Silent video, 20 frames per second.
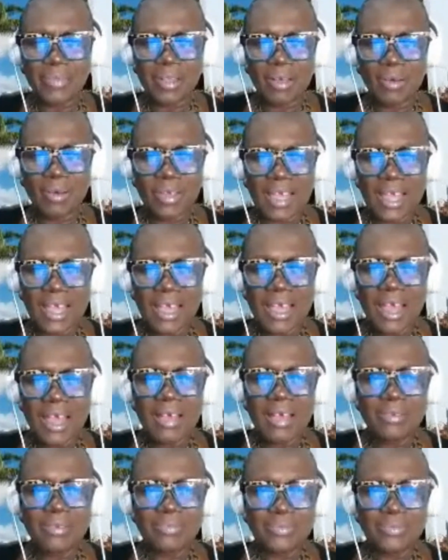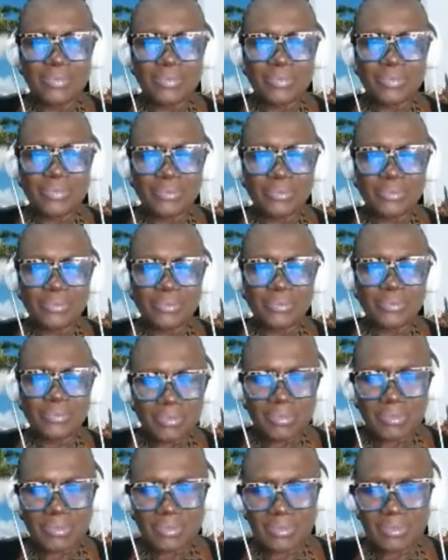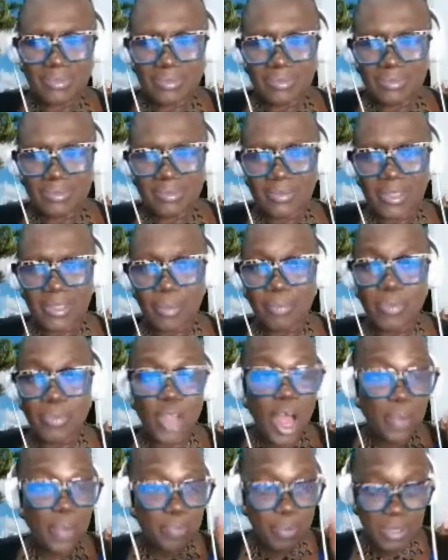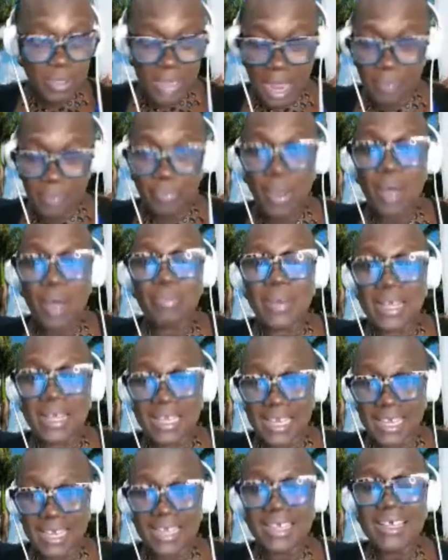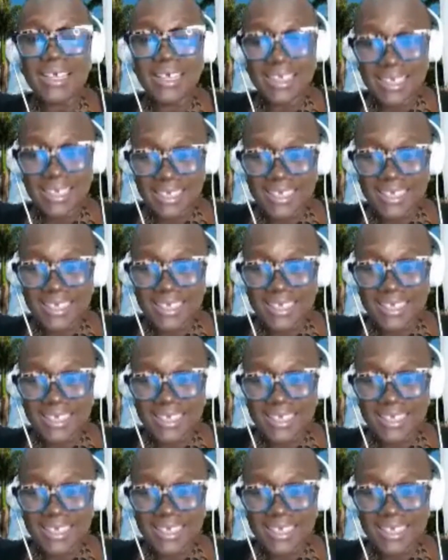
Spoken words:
And again, not necessarily publicly, but that it doesn't publicly matter.